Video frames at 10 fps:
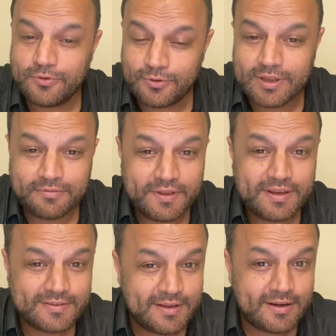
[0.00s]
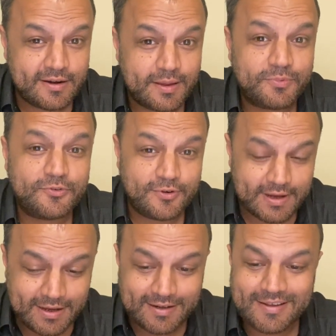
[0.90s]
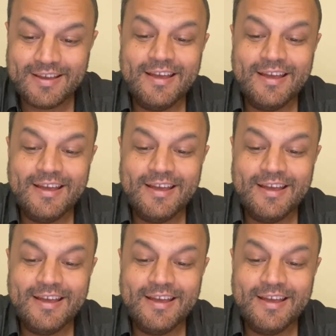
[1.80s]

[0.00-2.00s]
You know there are various data types, right?